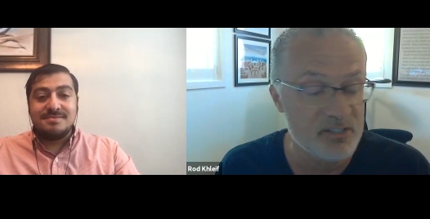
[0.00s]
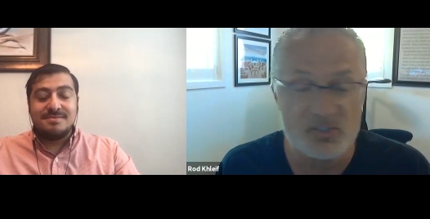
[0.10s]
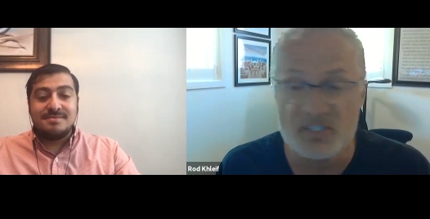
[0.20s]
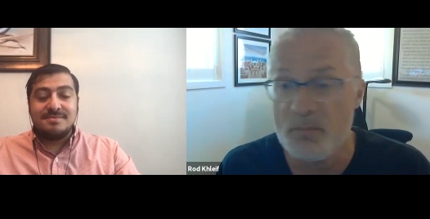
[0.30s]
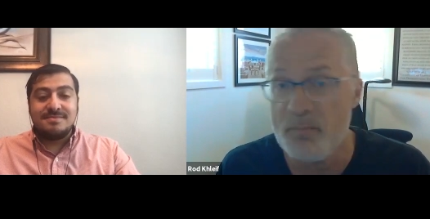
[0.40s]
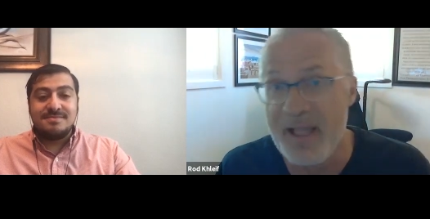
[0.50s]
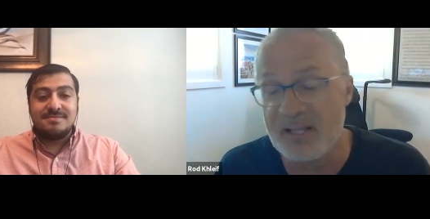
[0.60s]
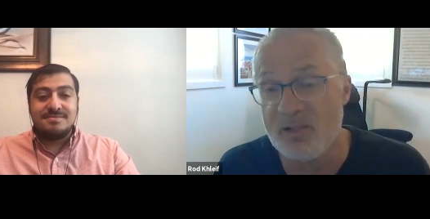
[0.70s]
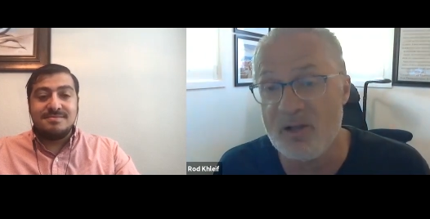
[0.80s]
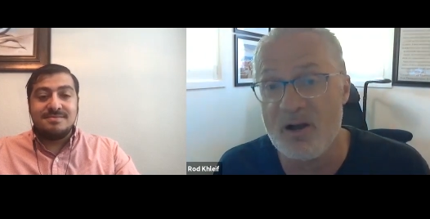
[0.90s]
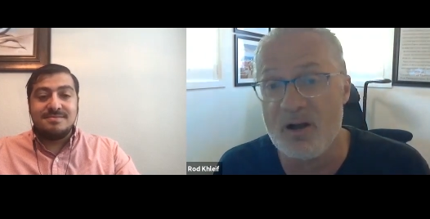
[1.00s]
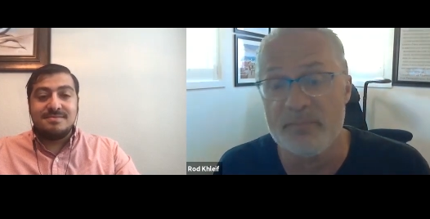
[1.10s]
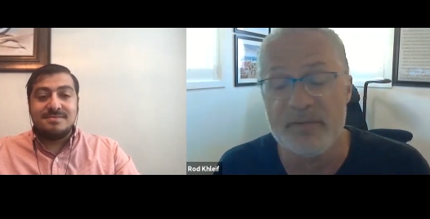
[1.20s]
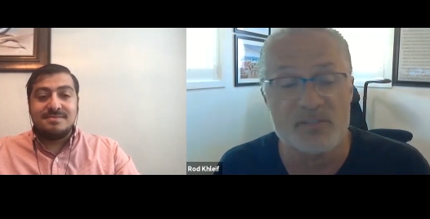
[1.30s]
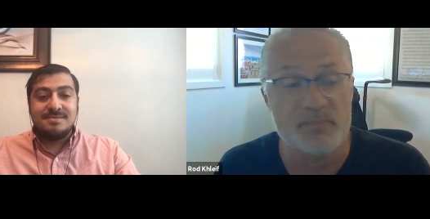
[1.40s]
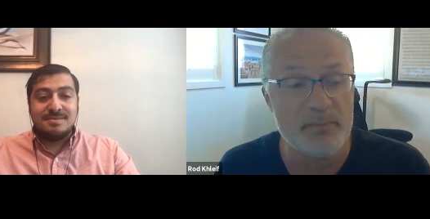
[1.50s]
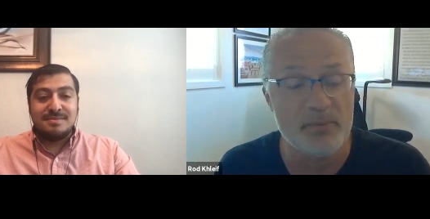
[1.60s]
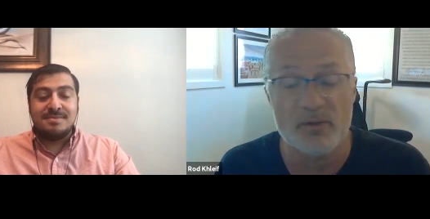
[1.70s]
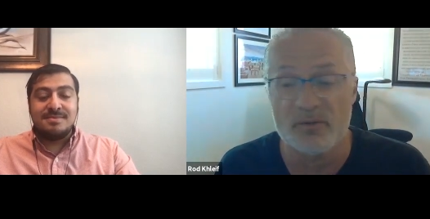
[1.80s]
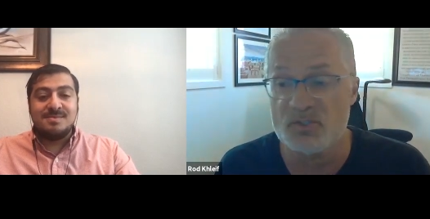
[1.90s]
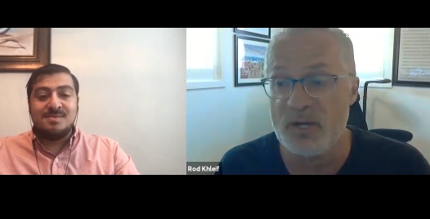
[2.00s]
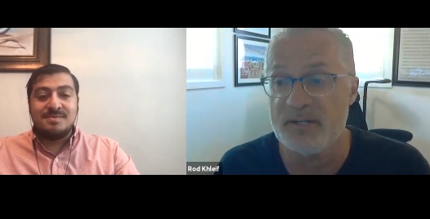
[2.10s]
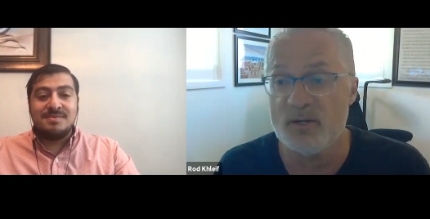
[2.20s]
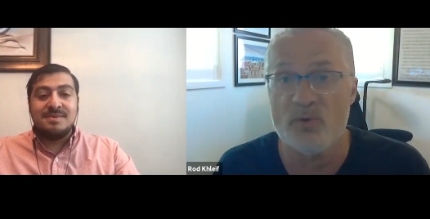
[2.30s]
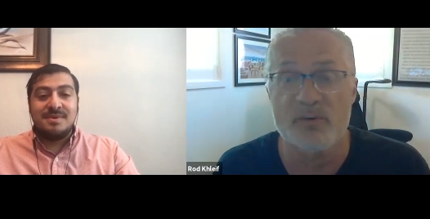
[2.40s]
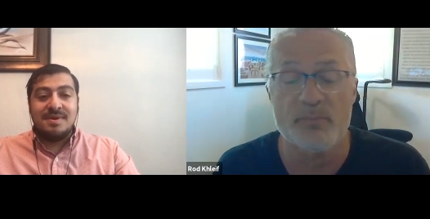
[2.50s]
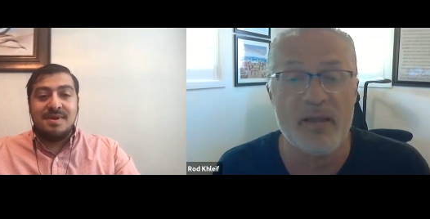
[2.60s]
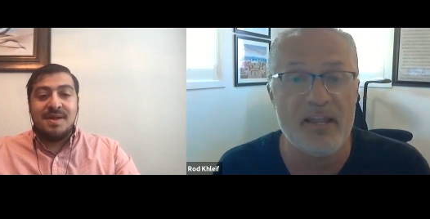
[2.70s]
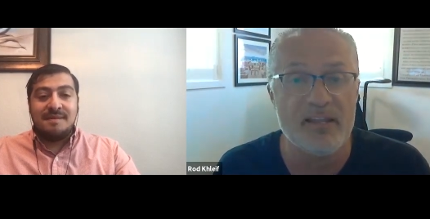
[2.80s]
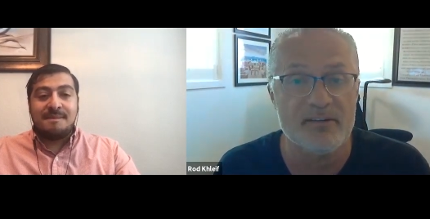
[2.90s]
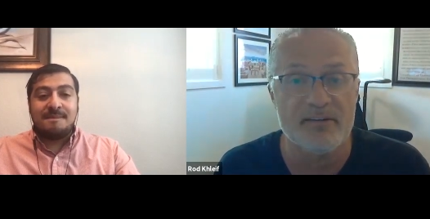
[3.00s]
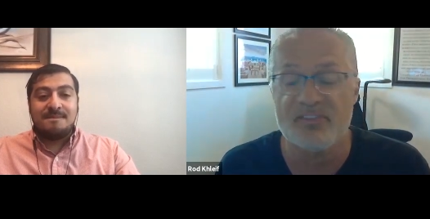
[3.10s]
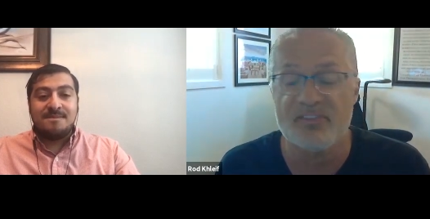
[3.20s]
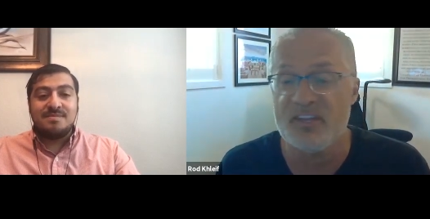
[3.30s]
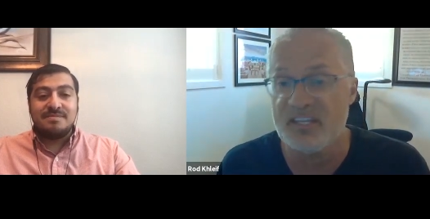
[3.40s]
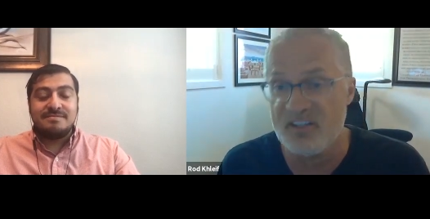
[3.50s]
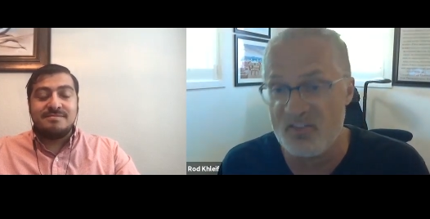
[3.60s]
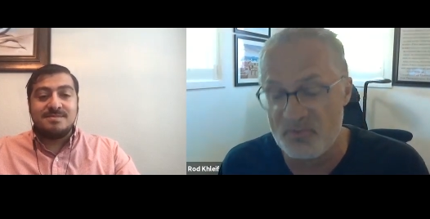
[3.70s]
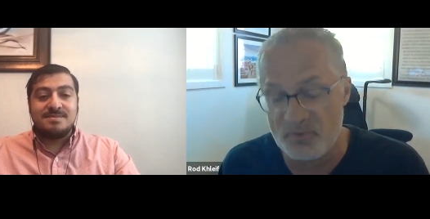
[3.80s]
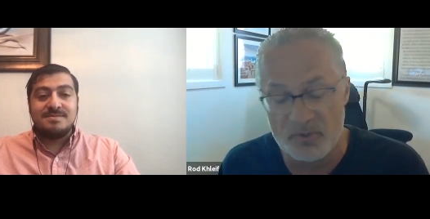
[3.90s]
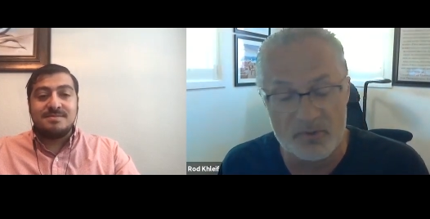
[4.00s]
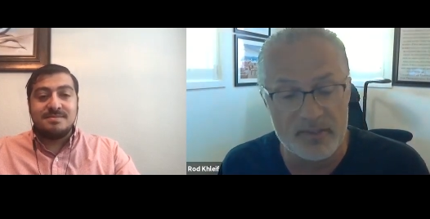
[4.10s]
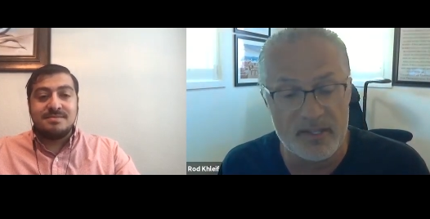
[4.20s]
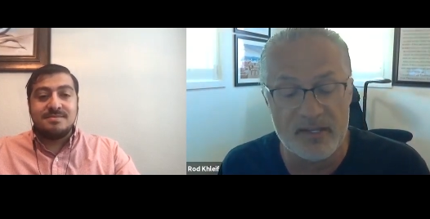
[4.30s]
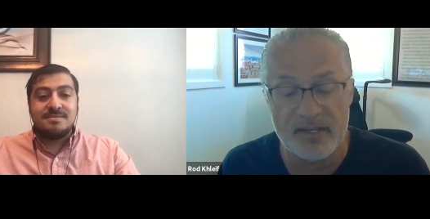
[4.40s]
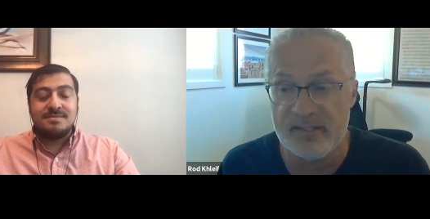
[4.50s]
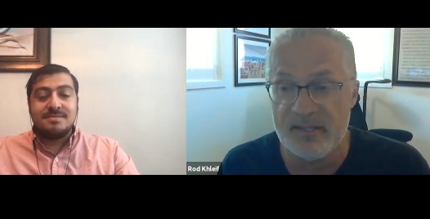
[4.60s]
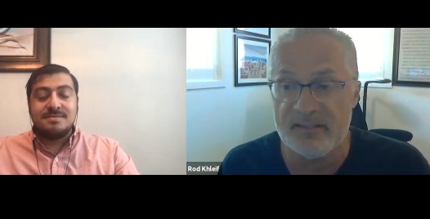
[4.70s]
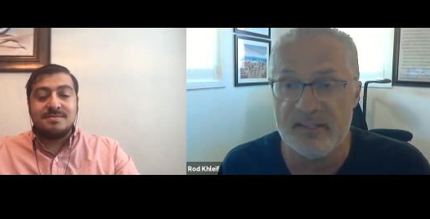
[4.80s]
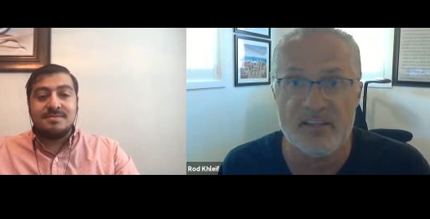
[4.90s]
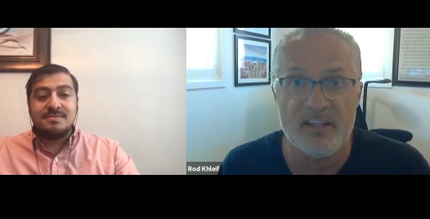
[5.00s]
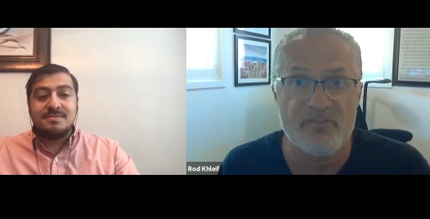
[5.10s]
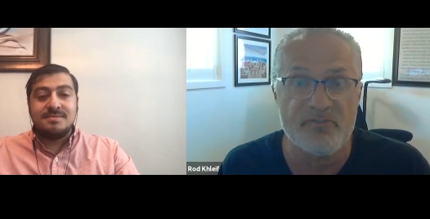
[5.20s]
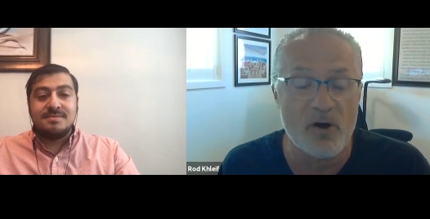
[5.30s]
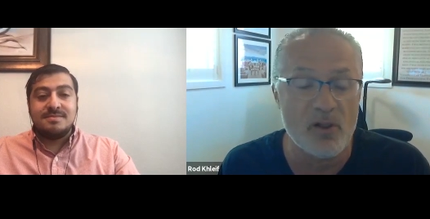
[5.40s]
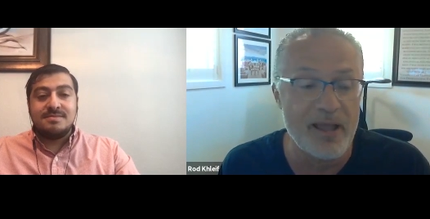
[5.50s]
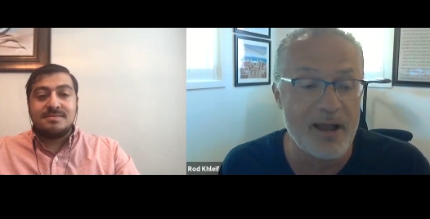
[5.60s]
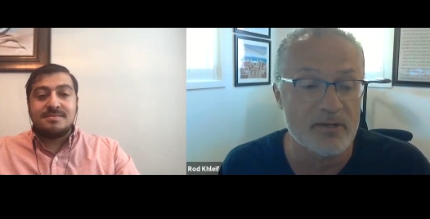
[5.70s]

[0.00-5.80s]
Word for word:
Speaker 1: come back along because people are trying to overpay. They're not thinking it through, and they and they, and they they fall out.